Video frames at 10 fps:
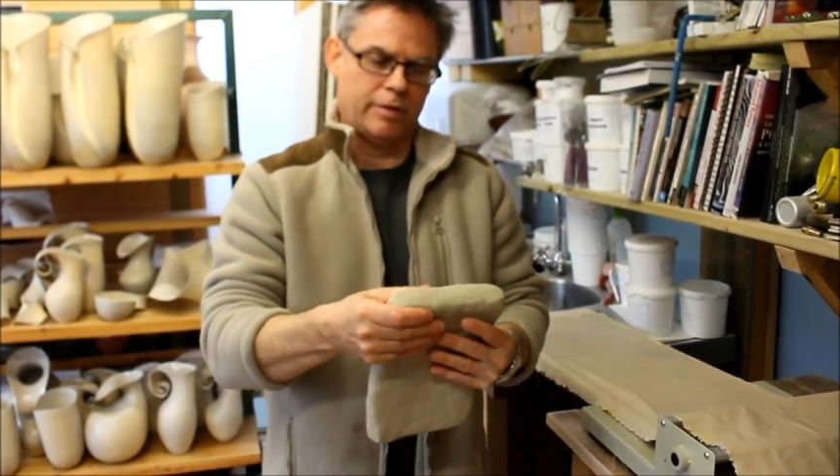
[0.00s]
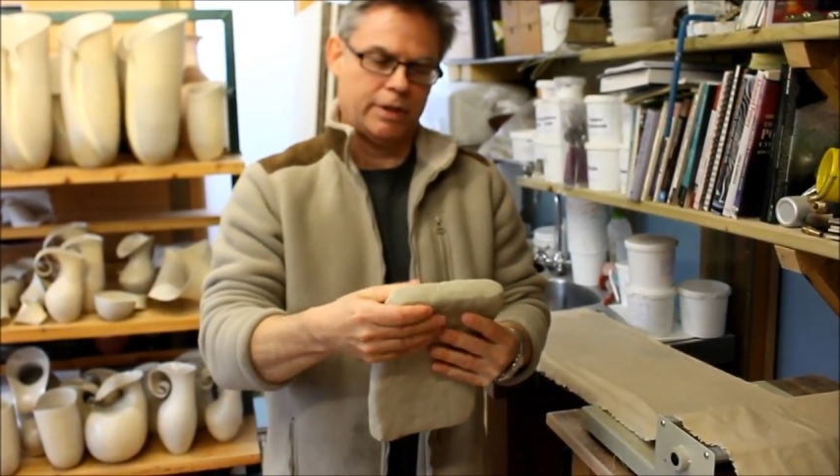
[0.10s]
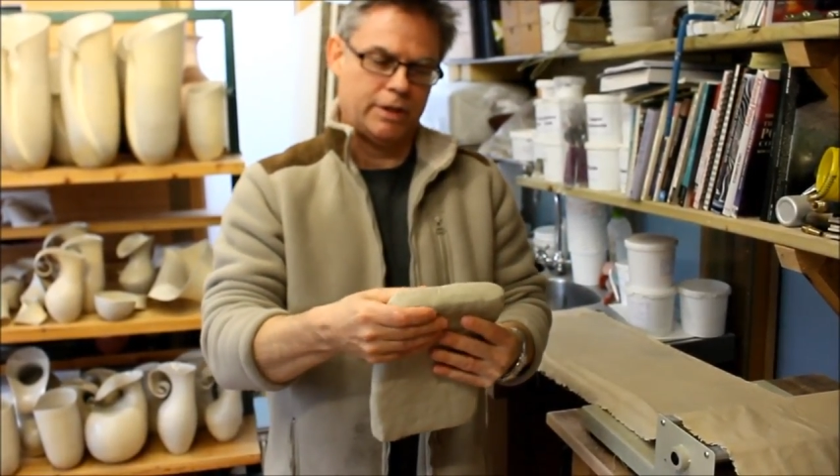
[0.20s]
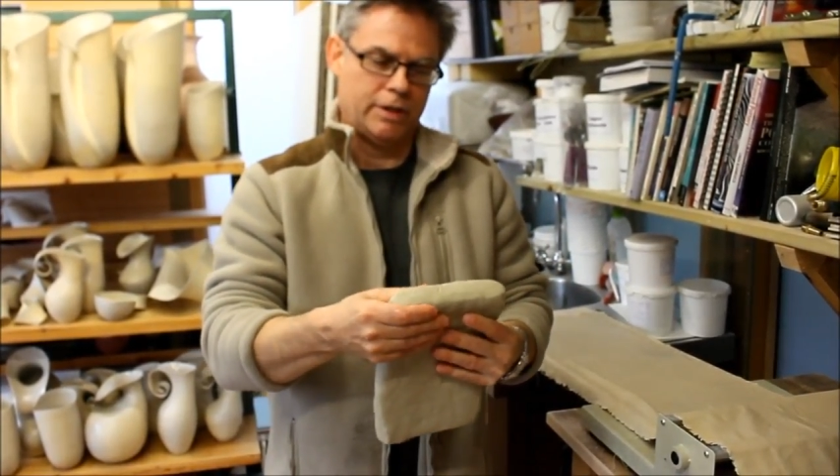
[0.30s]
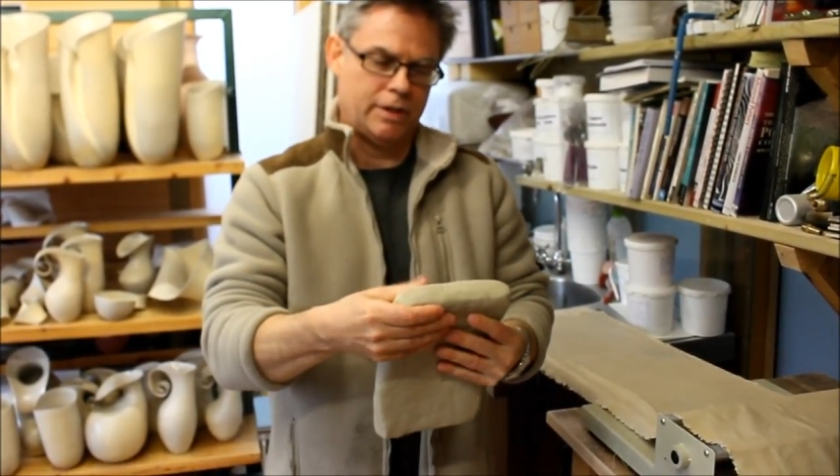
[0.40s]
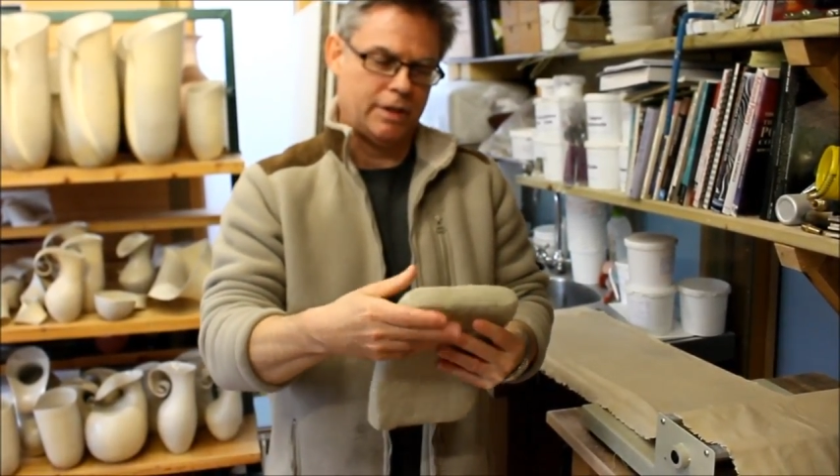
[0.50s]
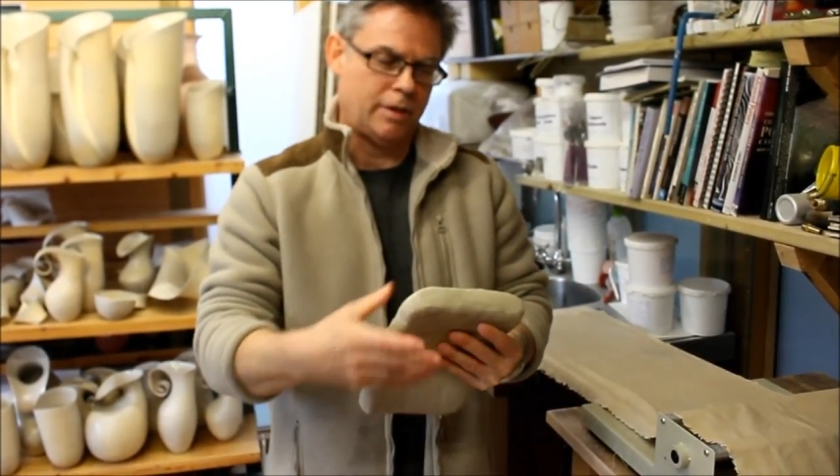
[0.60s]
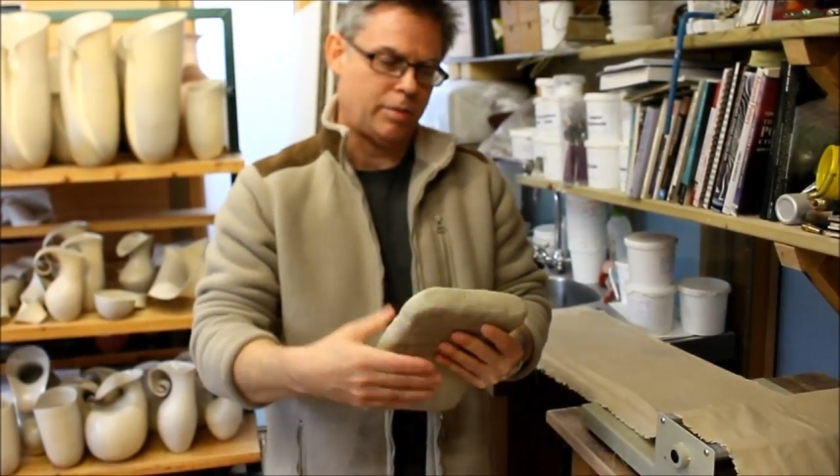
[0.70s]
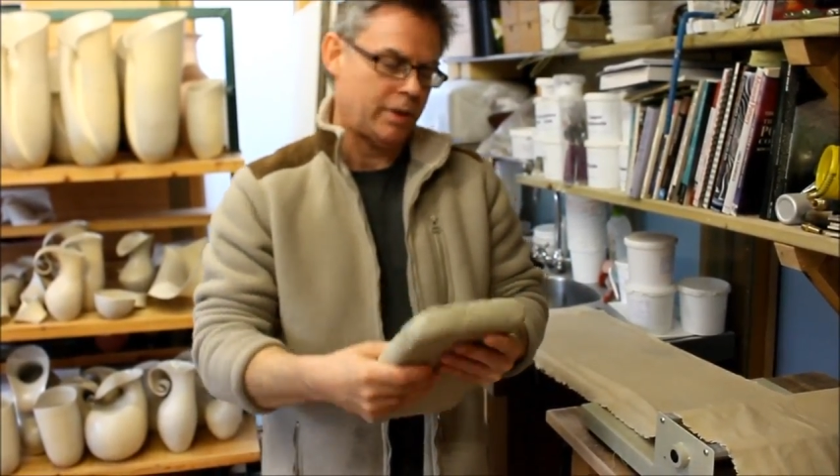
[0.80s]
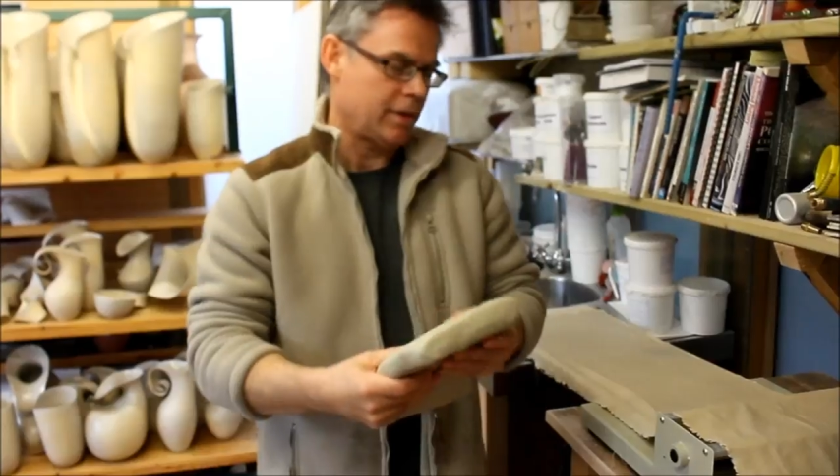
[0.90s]
inches
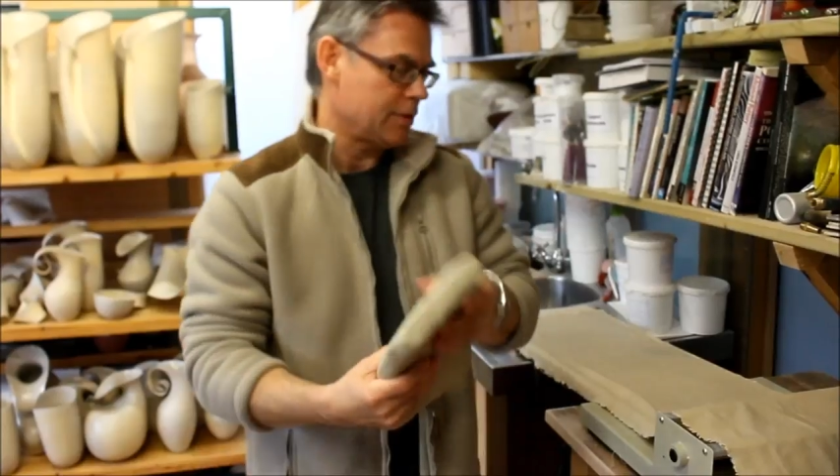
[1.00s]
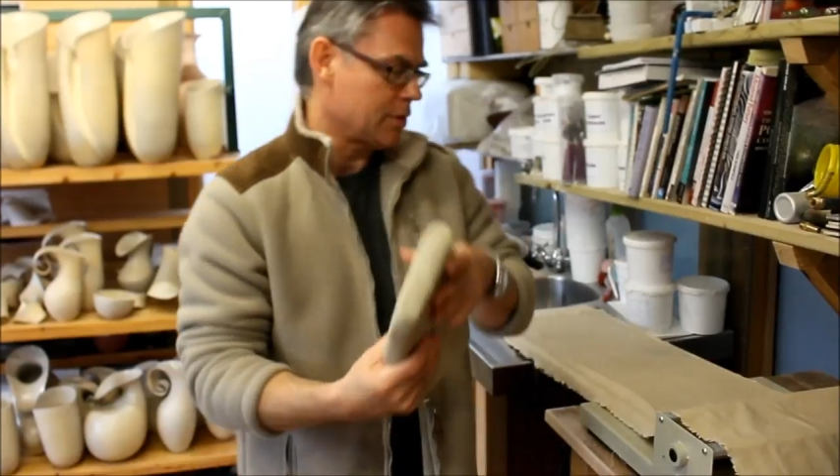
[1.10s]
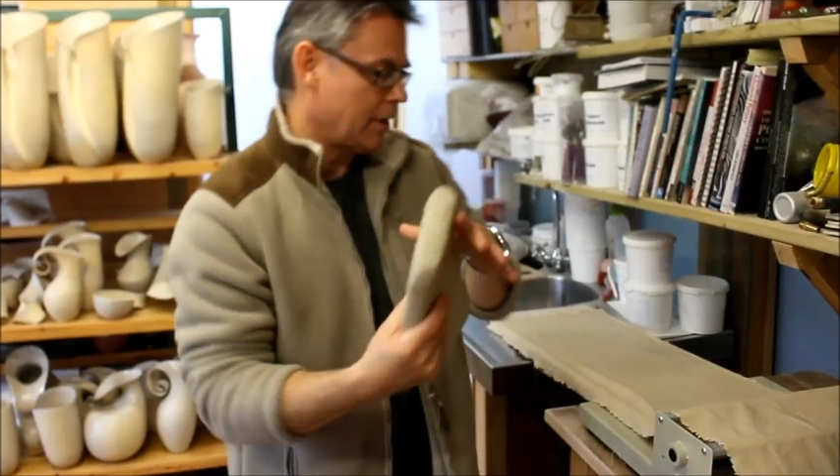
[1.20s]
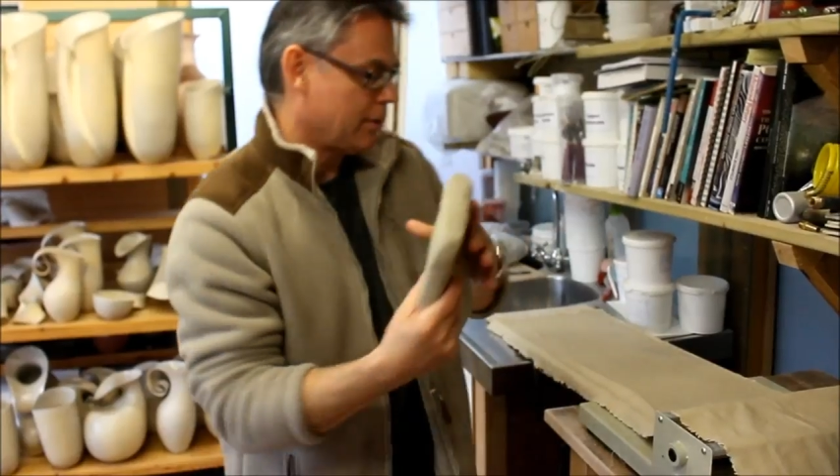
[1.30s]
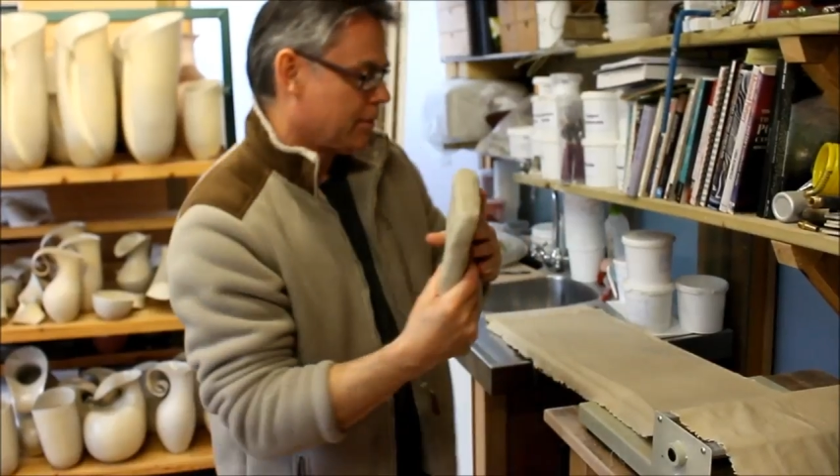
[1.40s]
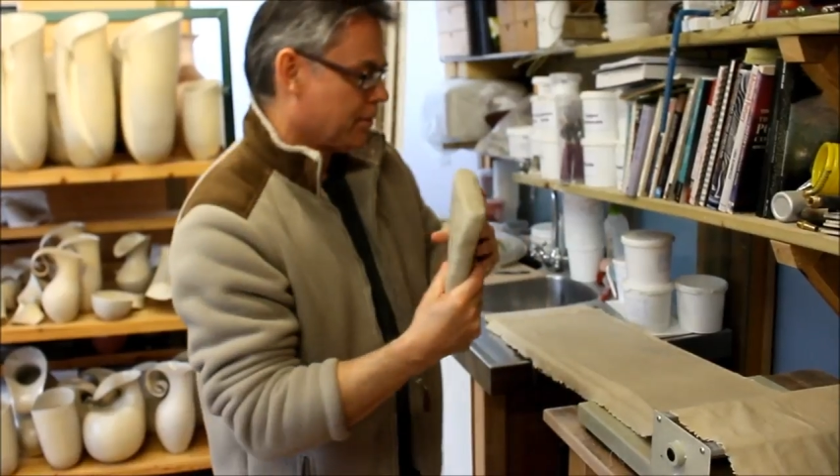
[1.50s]
deep. So